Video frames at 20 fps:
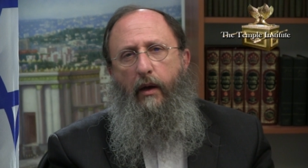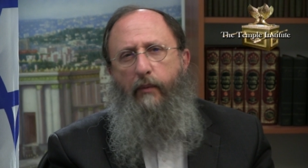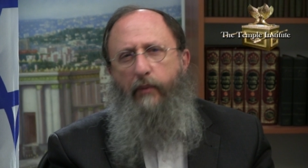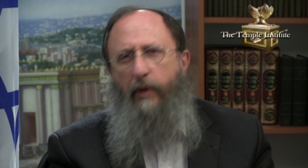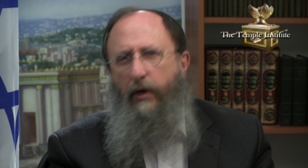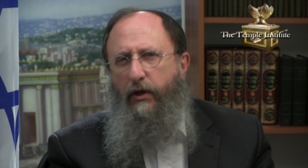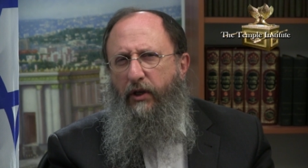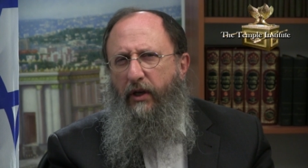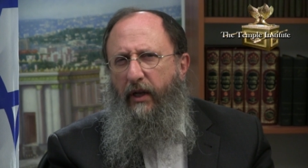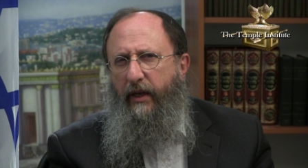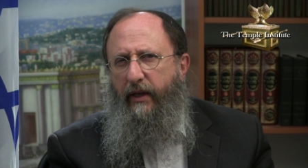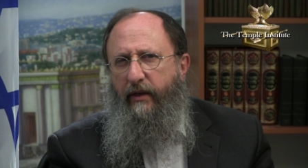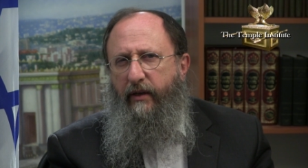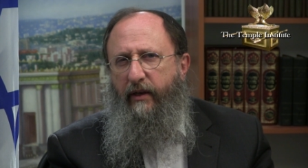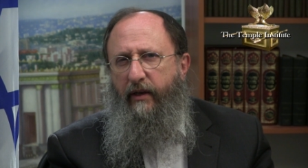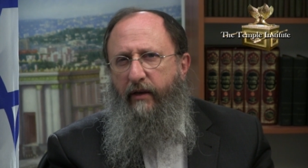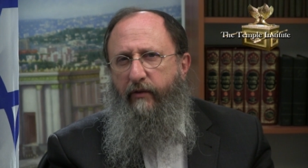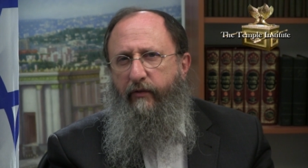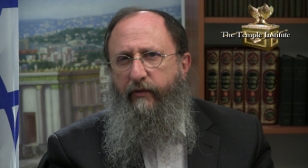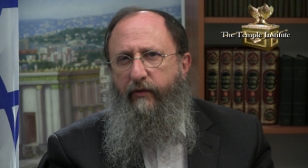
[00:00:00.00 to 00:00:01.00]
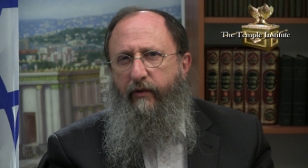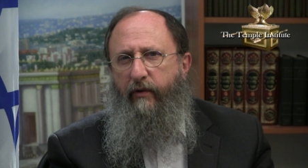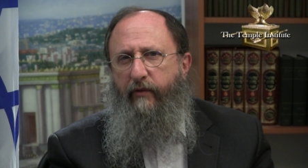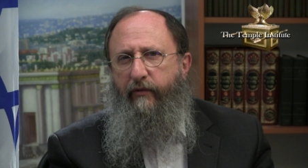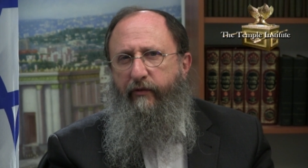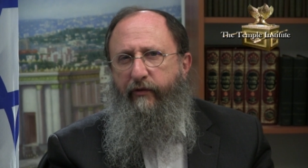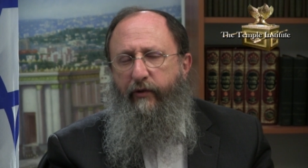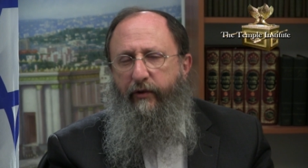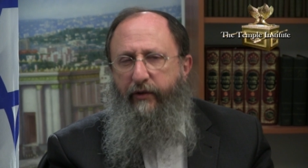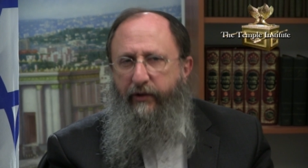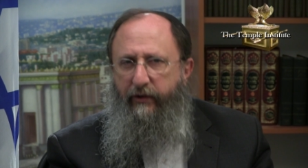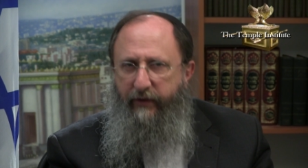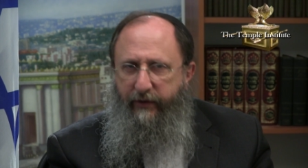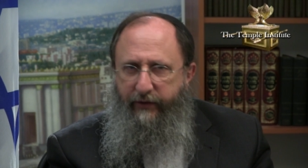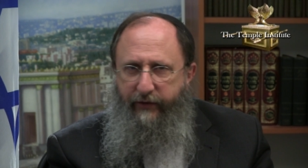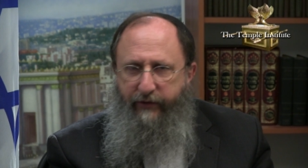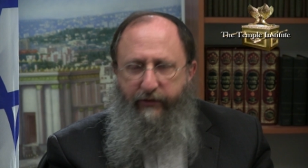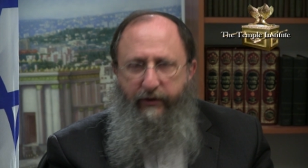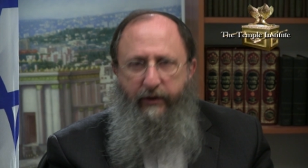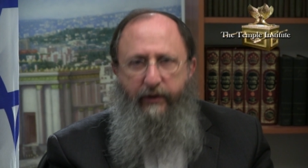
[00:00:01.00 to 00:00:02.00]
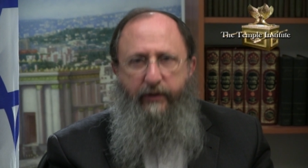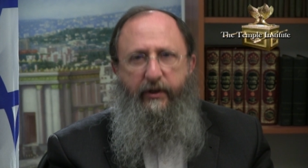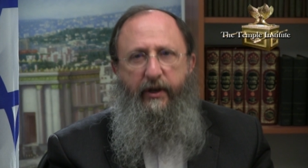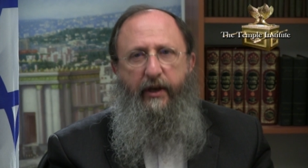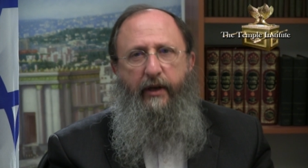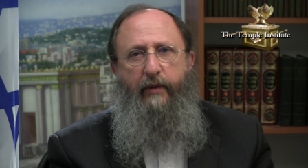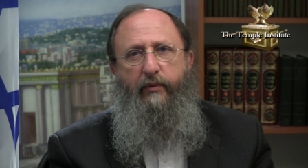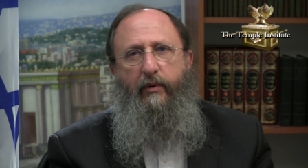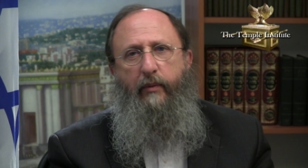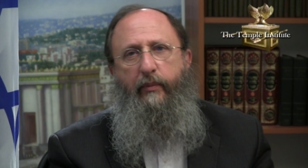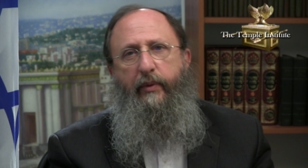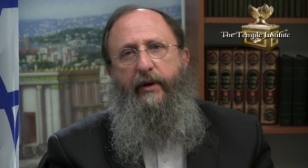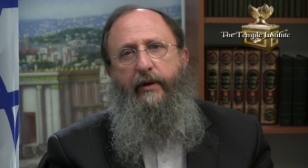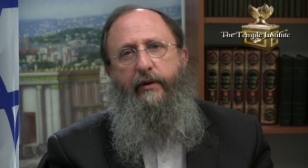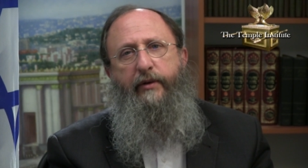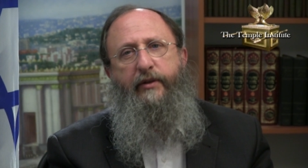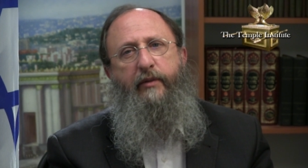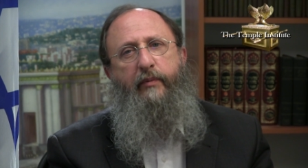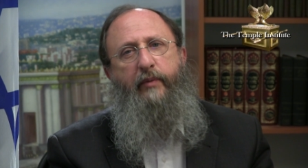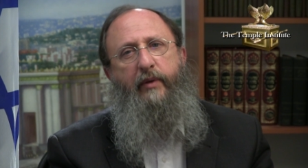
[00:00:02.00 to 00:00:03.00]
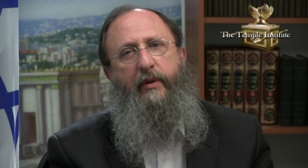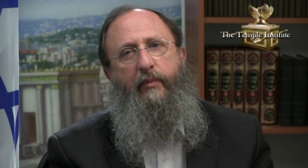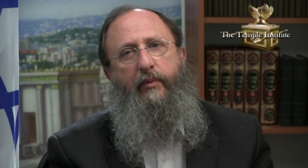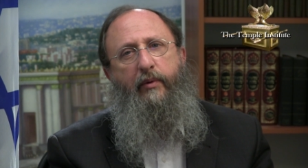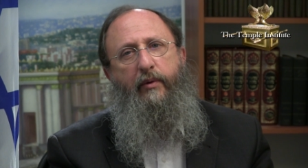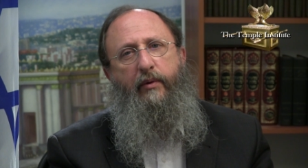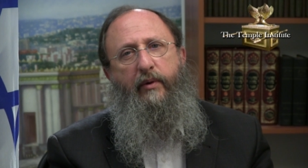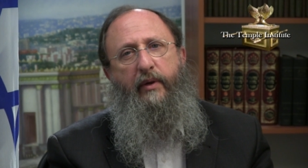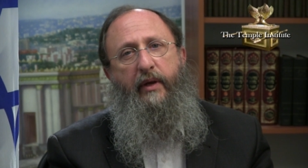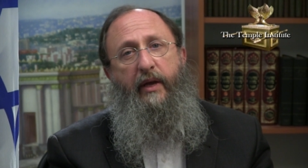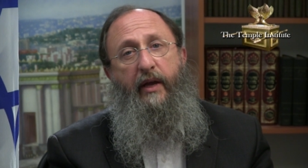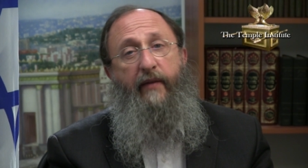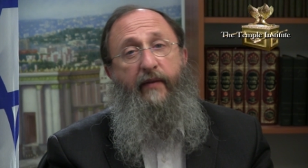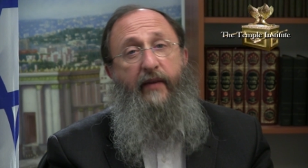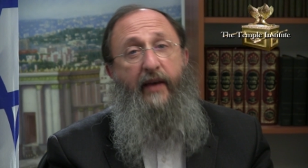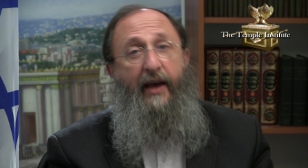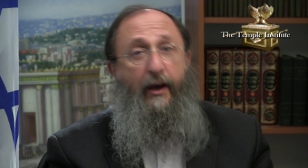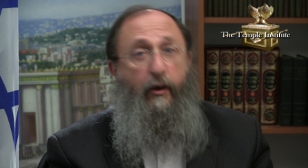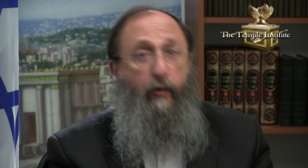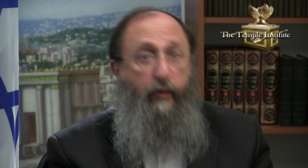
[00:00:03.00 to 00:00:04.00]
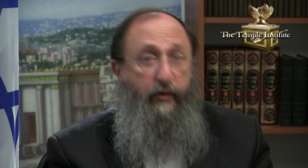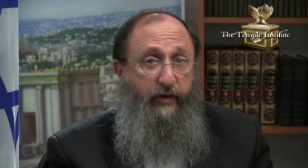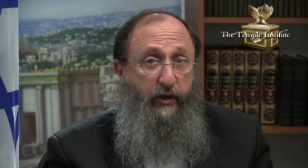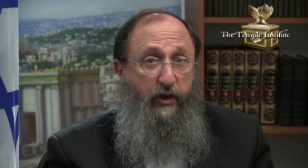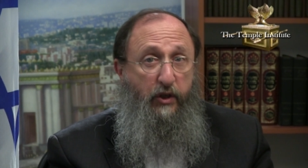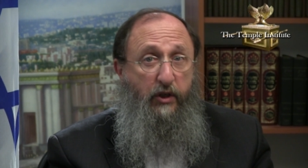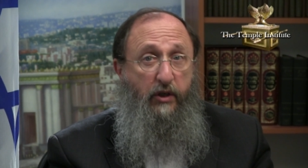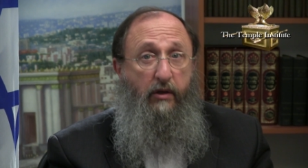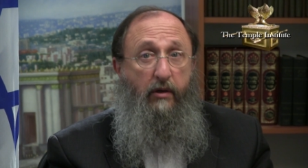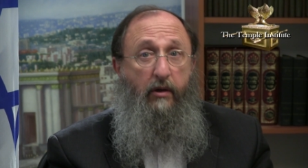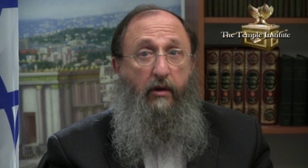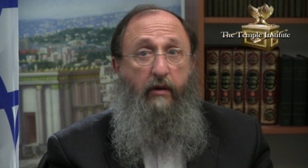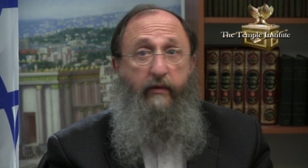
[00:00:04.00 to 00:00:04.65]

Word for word: Parashat Eikev further instructs and prepares the people in the acquisition